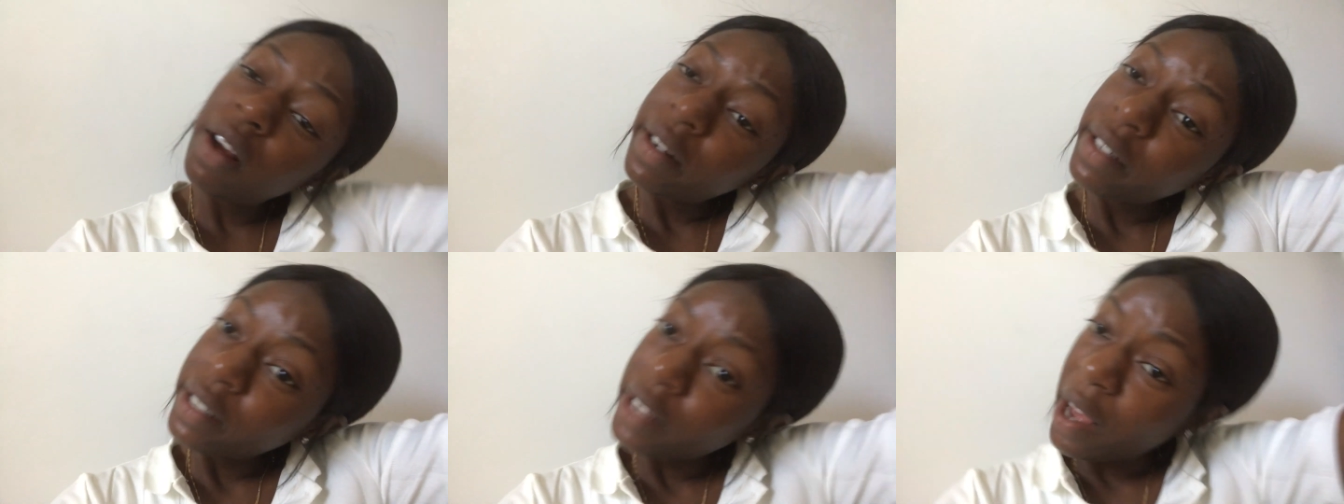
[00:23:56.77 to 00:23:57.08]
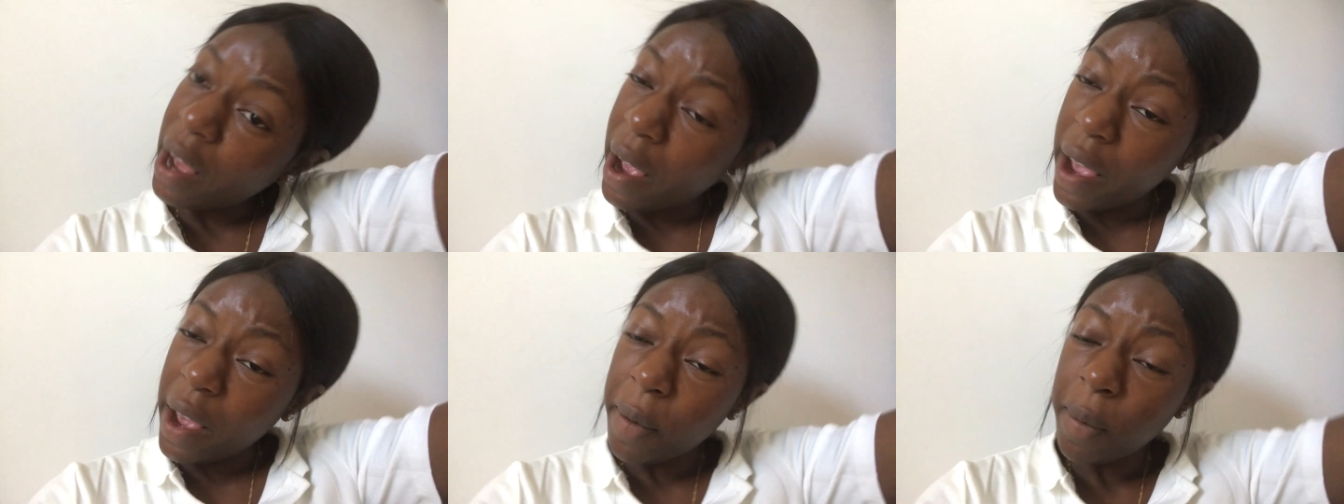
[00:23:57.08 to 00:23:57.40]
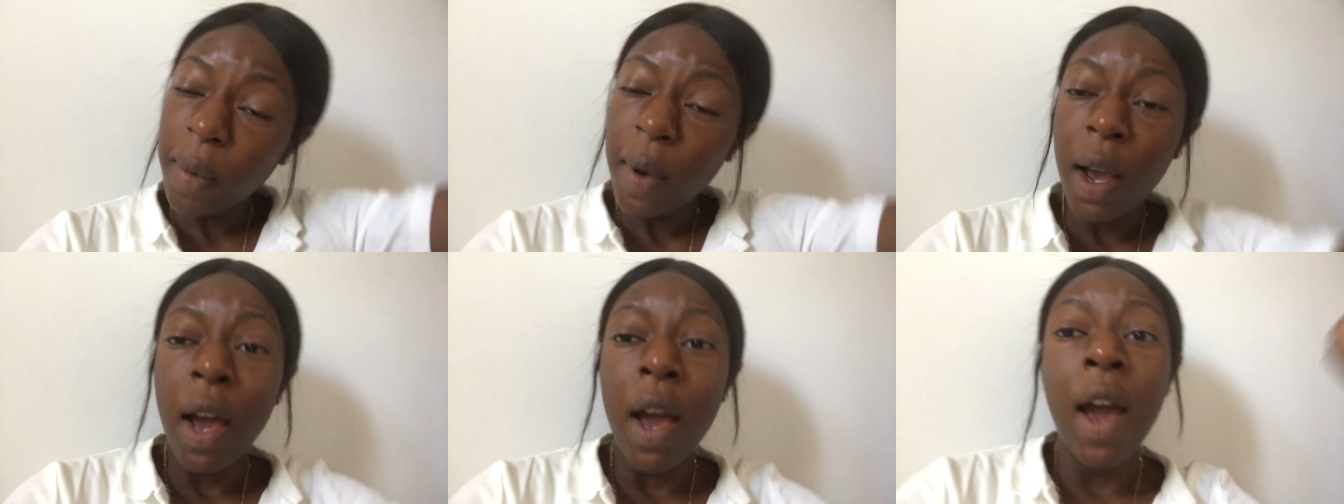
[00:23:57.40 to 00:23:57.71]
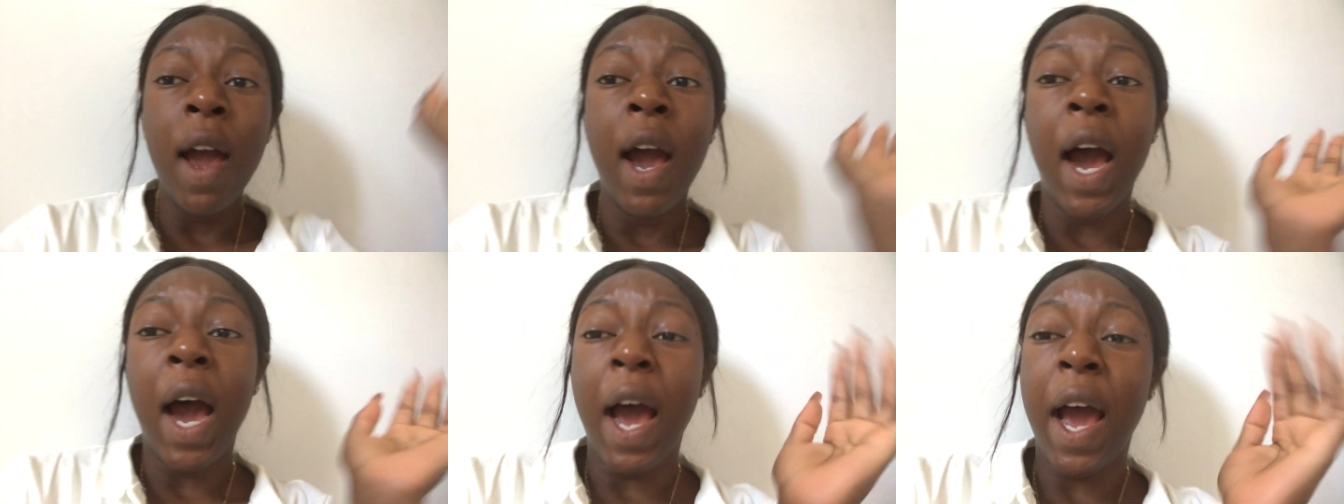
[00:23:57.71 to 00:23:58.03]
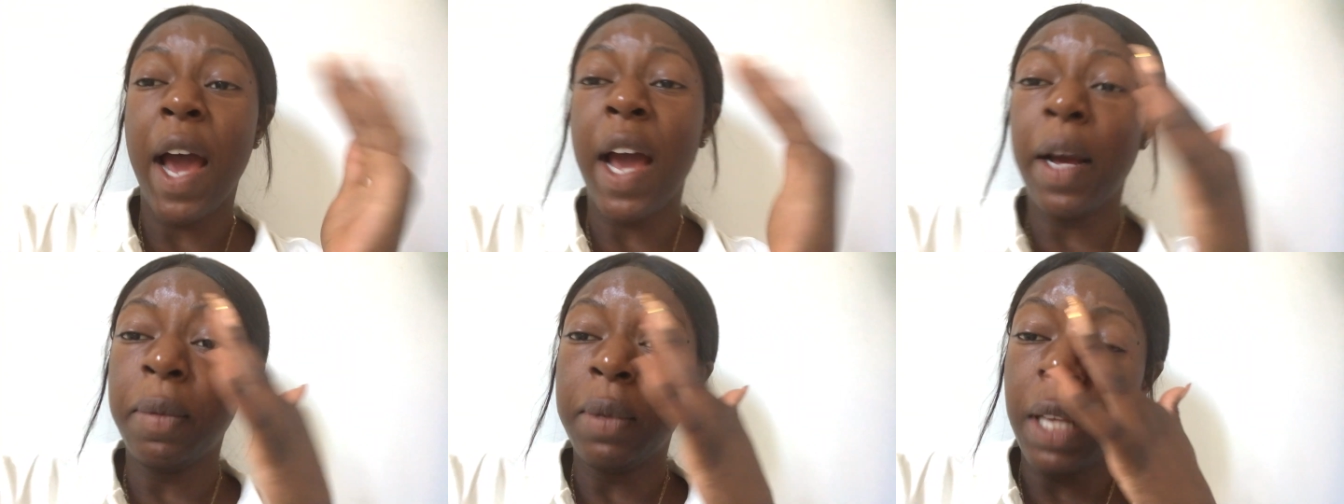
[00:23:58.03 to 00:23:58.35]
on time. I
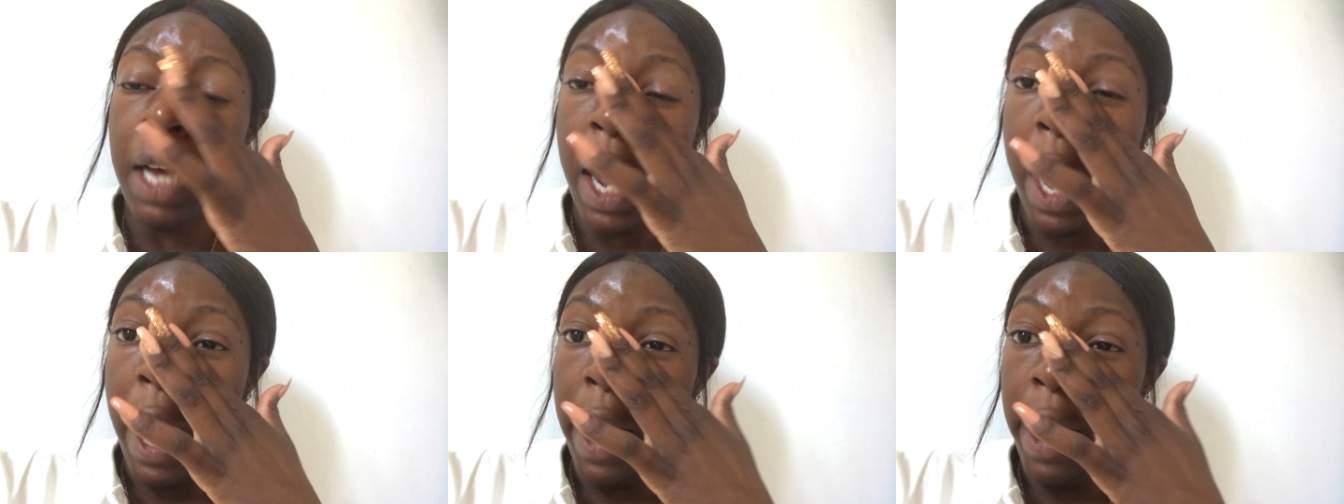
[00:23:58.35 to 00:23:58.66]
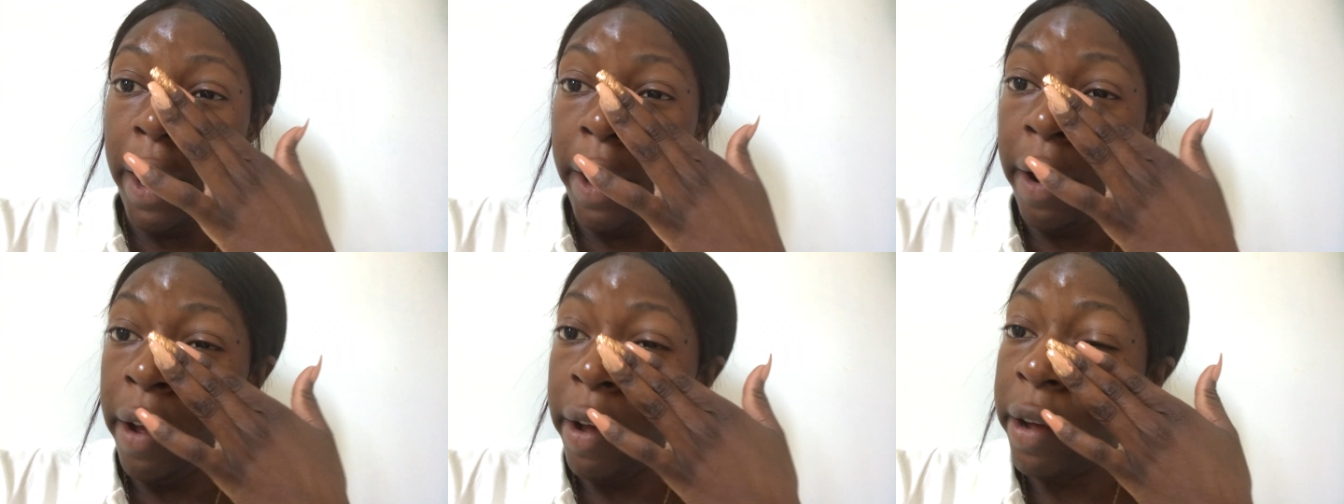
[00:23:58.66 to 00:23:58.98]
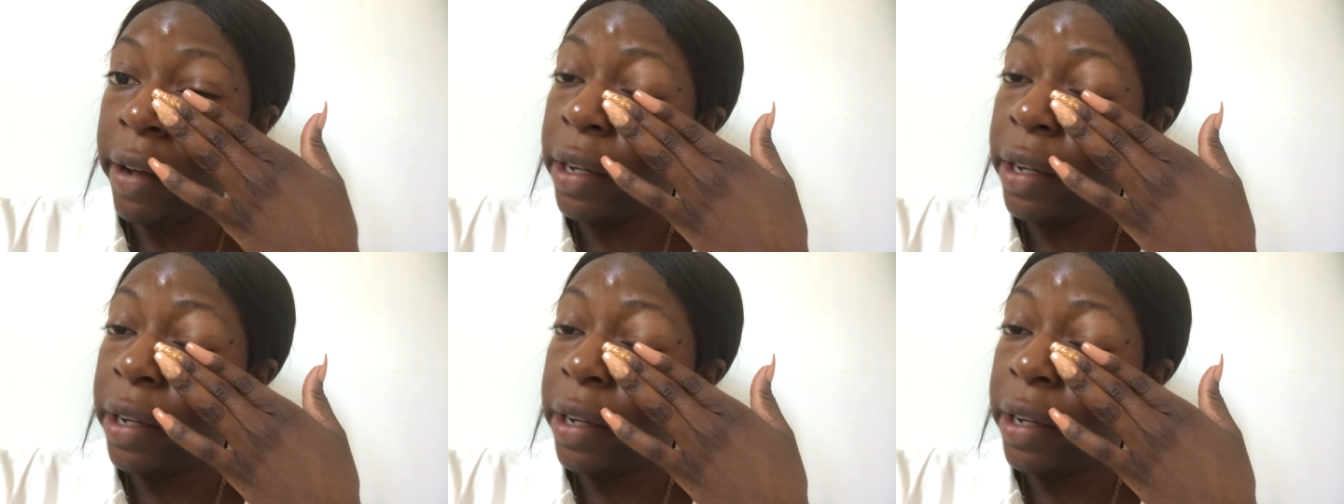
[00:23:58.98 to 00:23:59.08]
am tired.